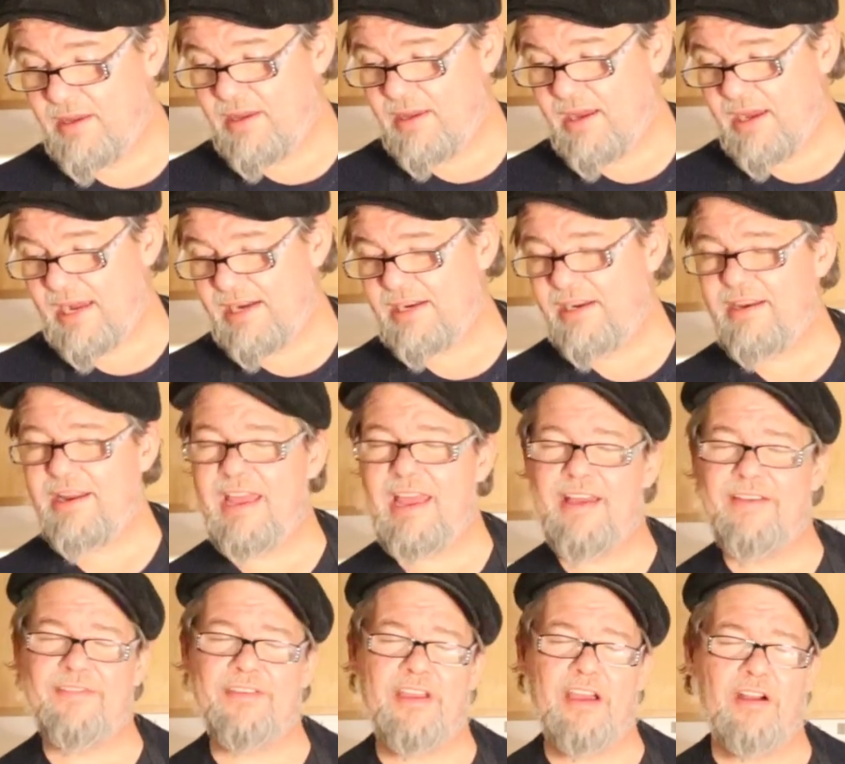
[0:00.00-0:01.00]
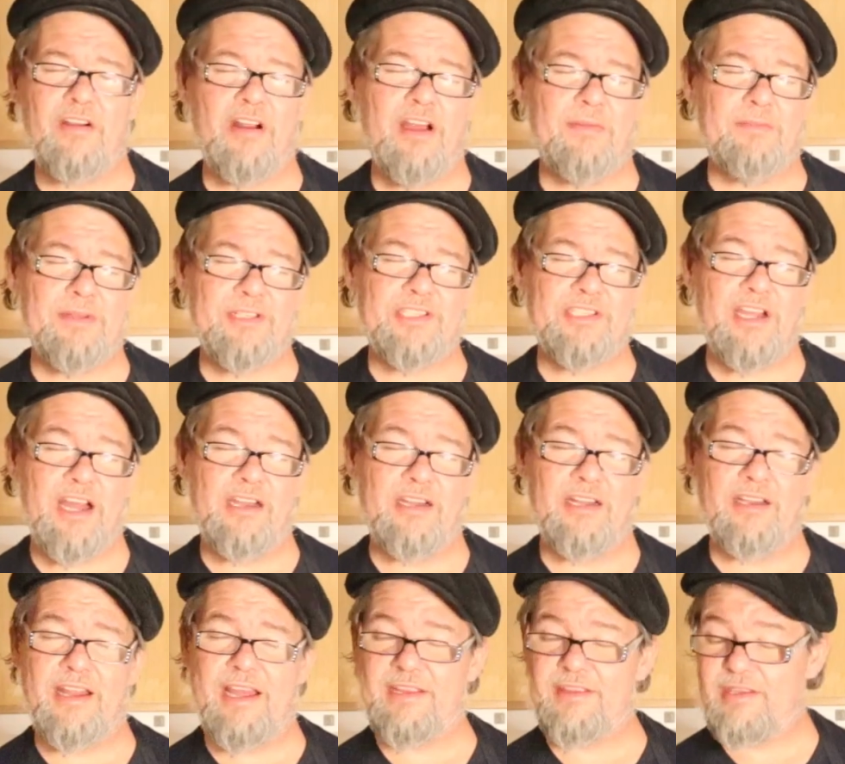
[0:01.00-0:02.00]
I didn't have garam
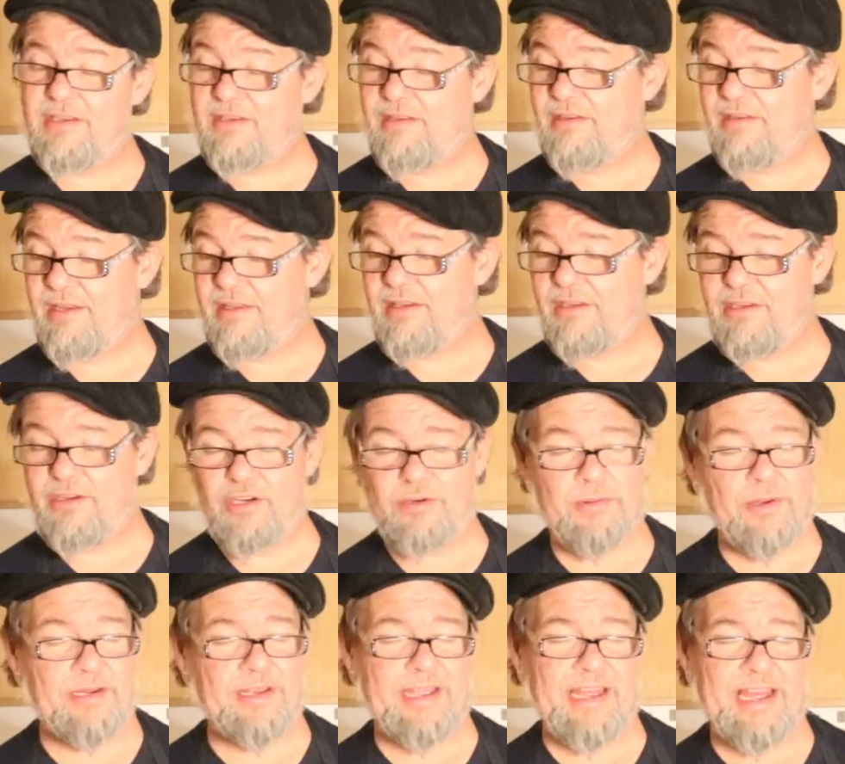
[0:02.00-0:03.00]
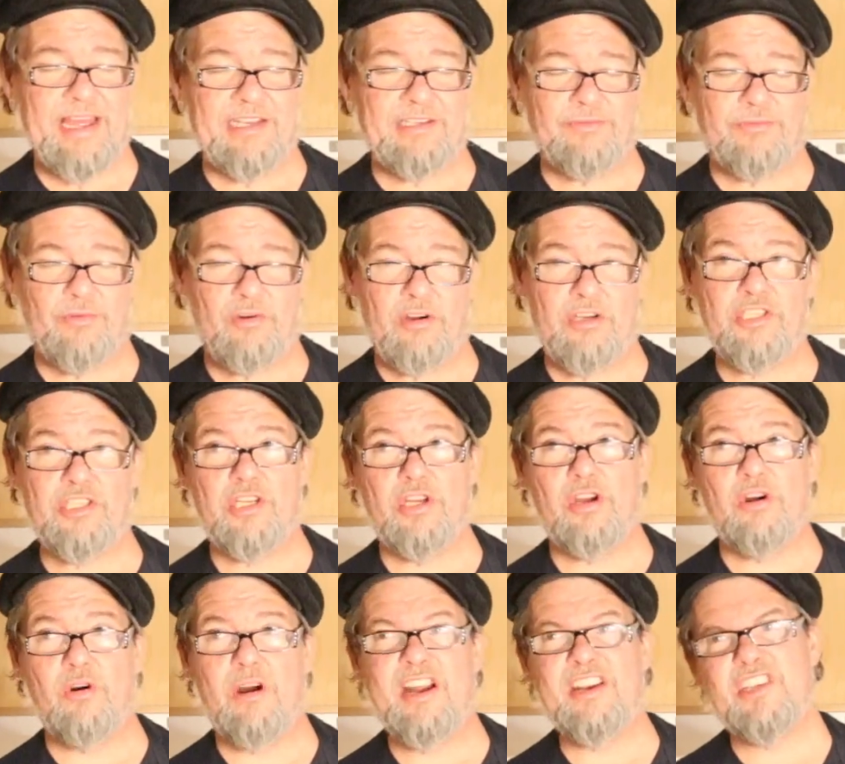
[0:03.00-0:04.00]
masala like the cookbook asked for,
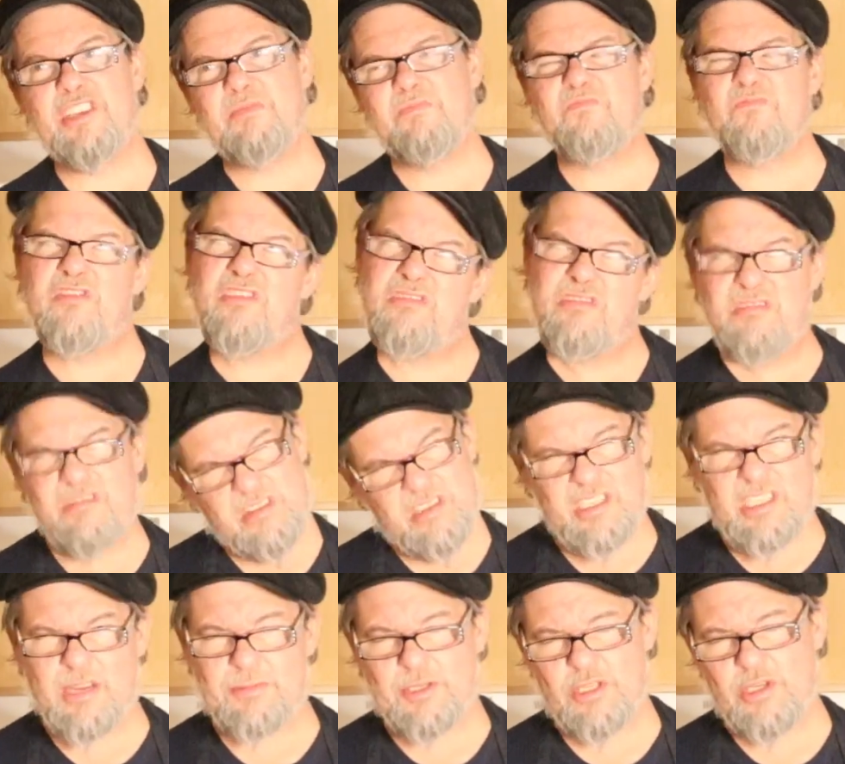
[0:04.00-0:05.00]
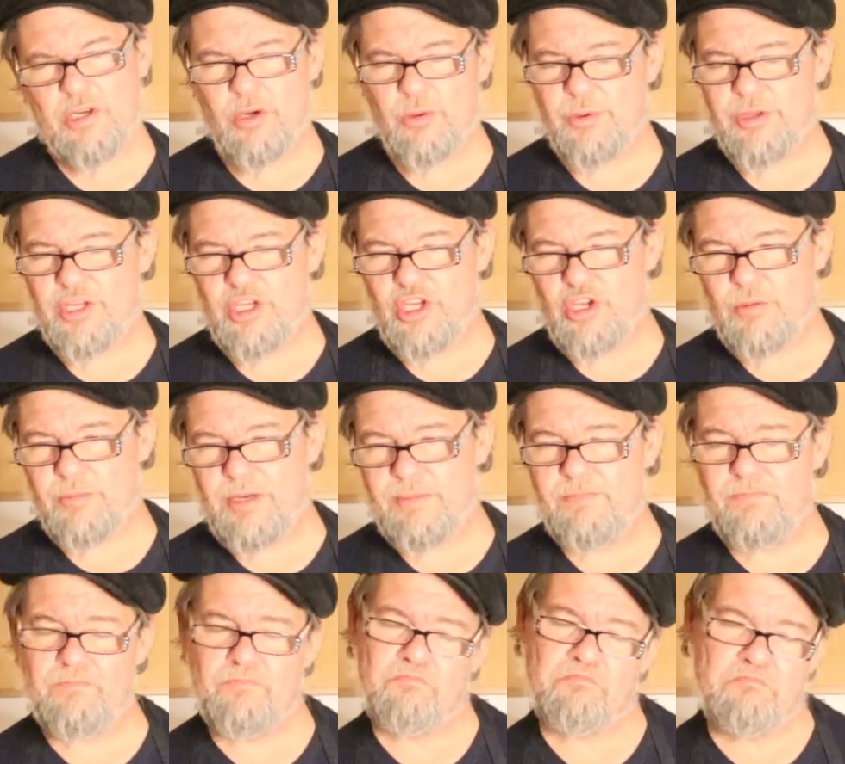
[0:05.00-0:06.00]
so I just substituted with
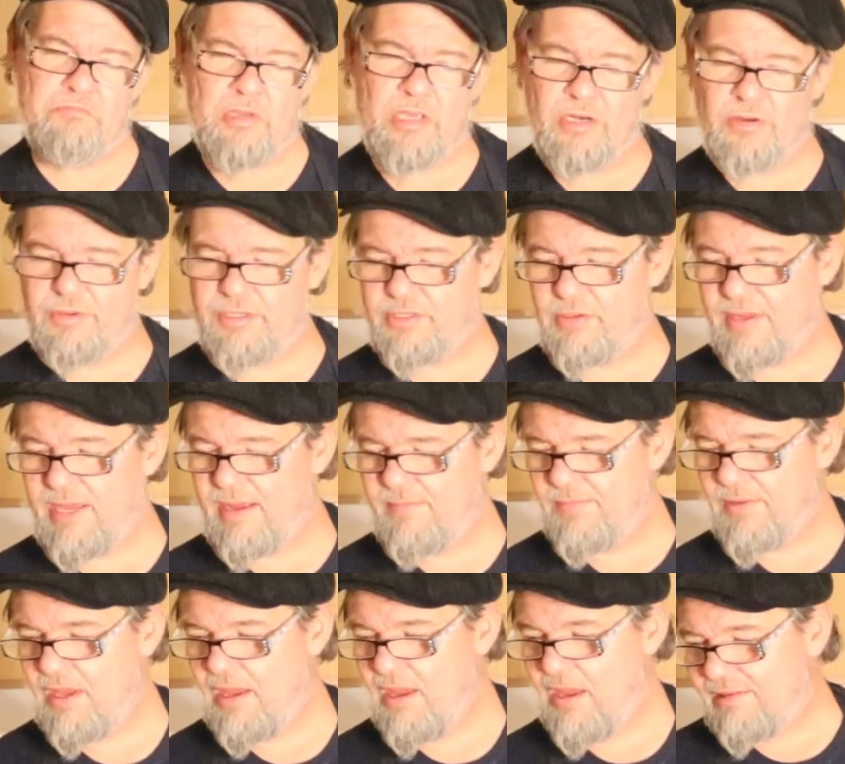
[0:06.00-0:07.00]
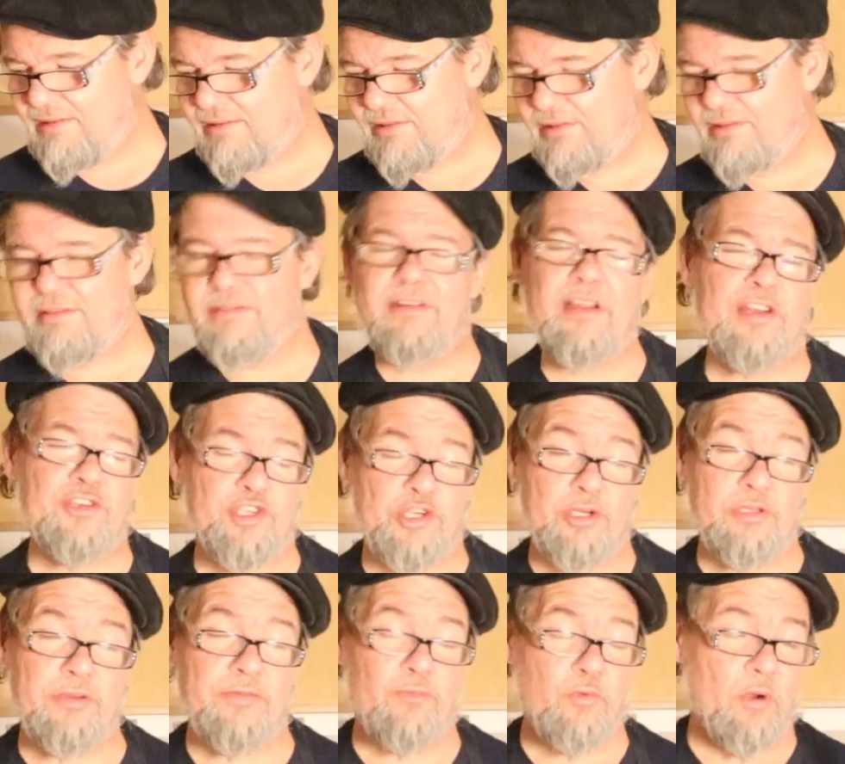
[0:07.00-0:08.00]
cumin. You can always do that. A
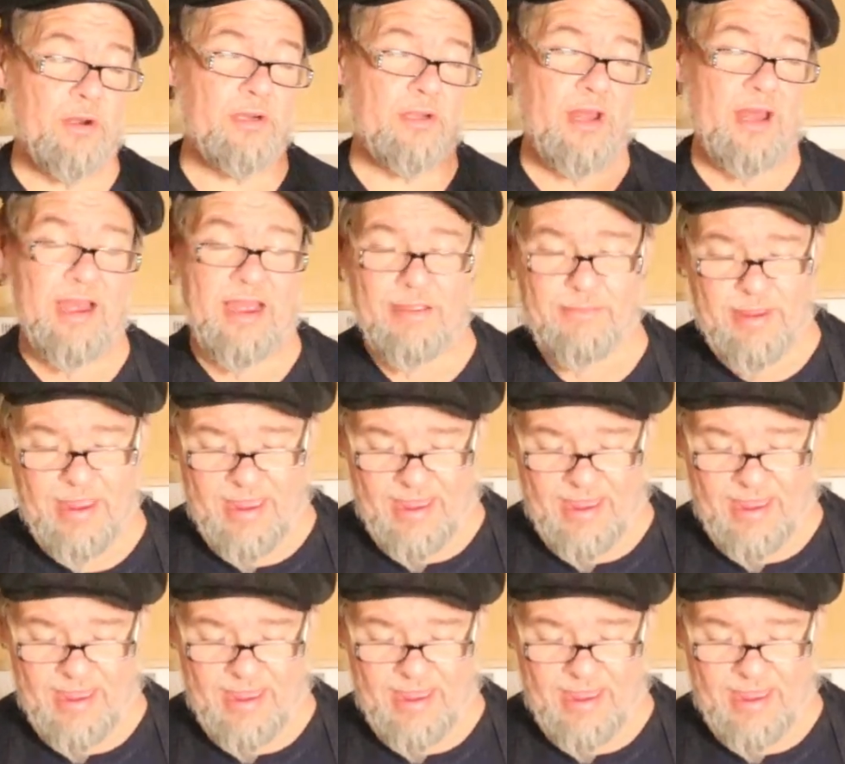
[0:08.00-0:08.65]
juice of 1 lime,